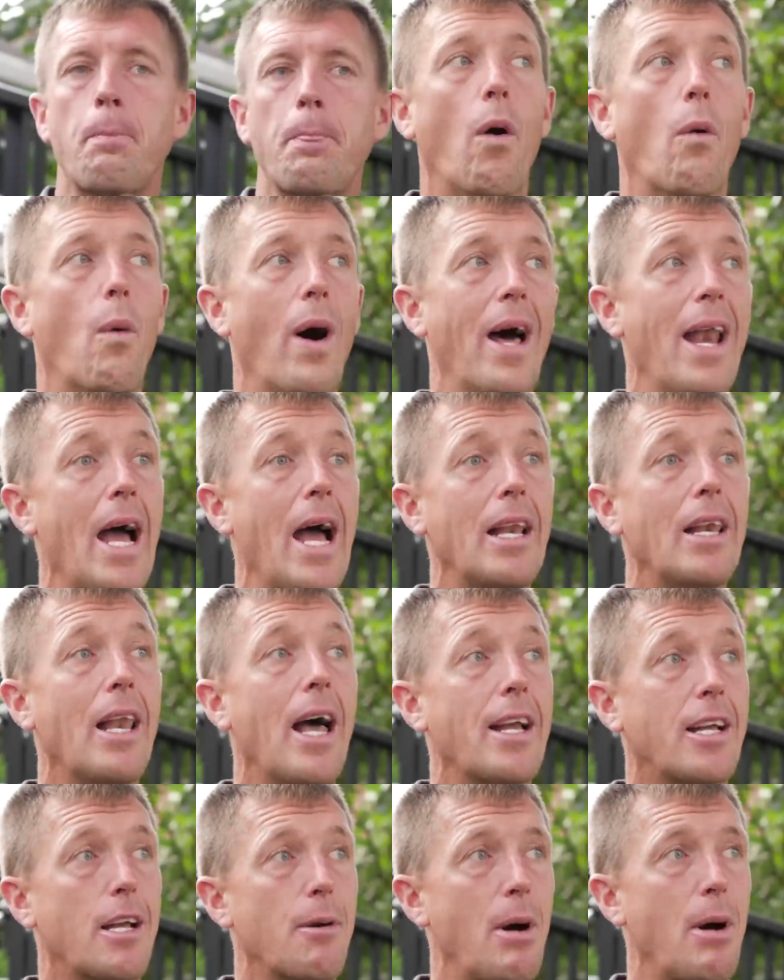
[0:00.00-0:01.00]
What I
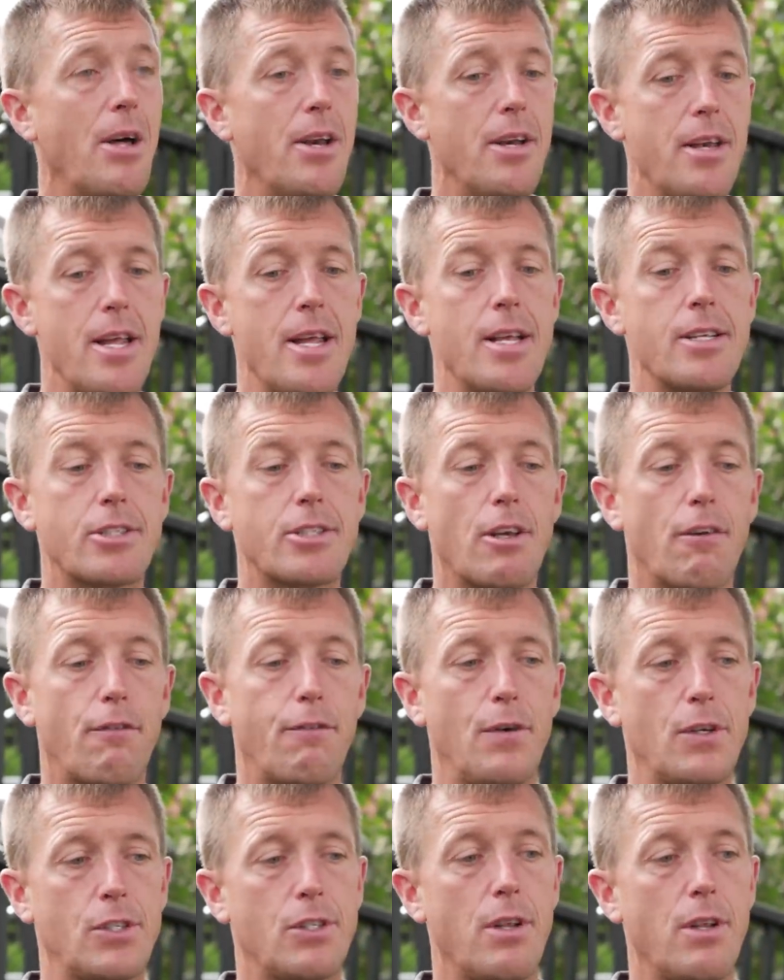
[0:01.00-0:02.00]
like about it is,
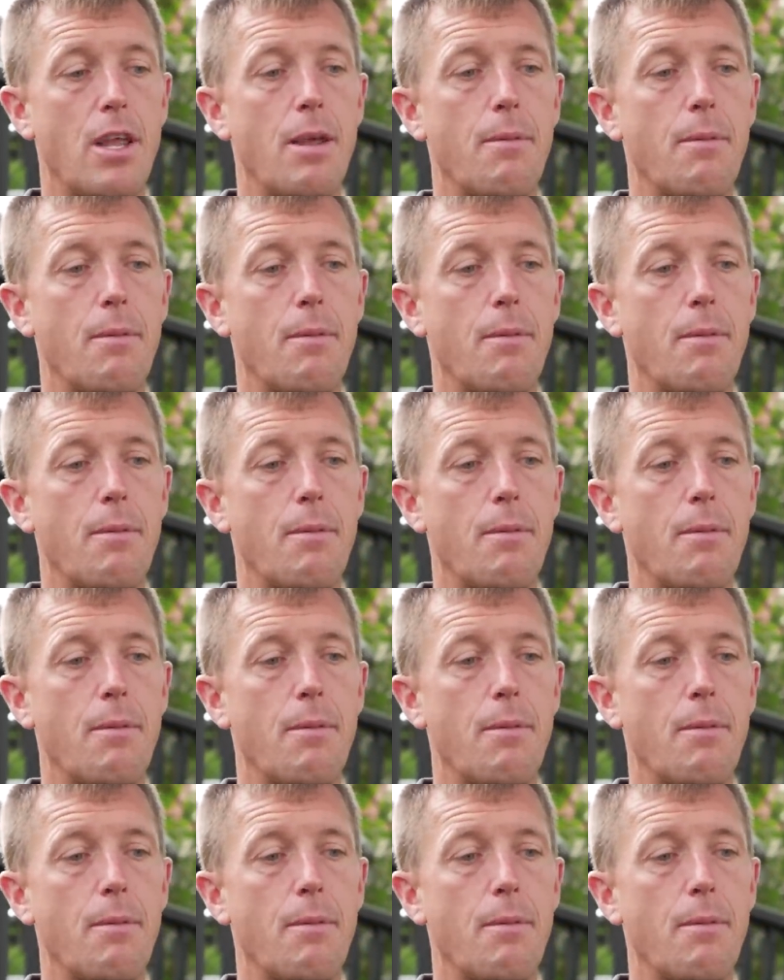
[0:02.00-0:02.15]
first,